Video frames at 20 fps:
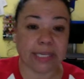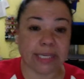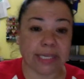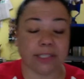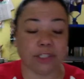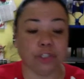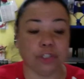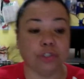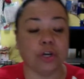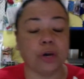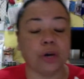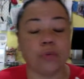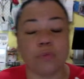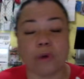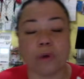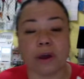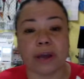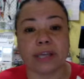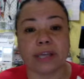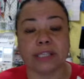And you don't
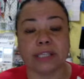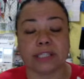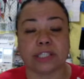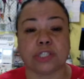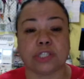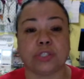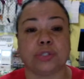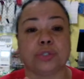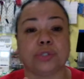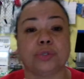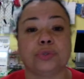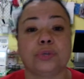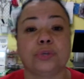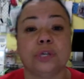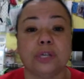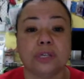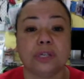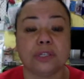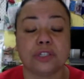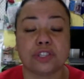want to
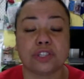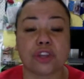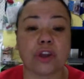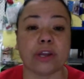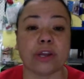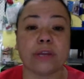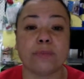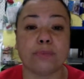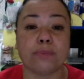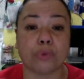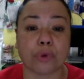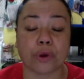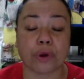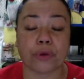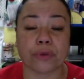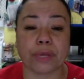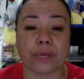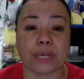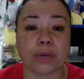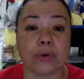start
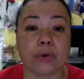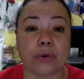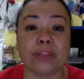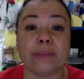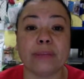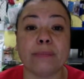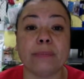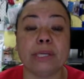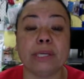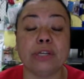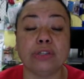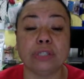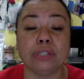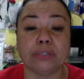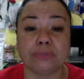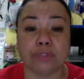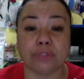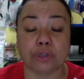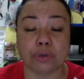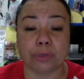embroidering or in the middle of
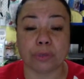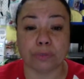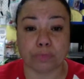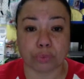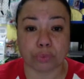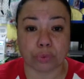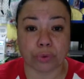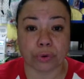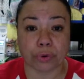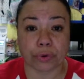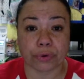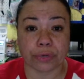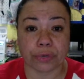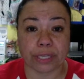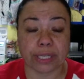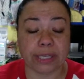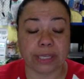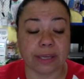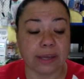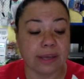your
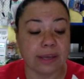embroidering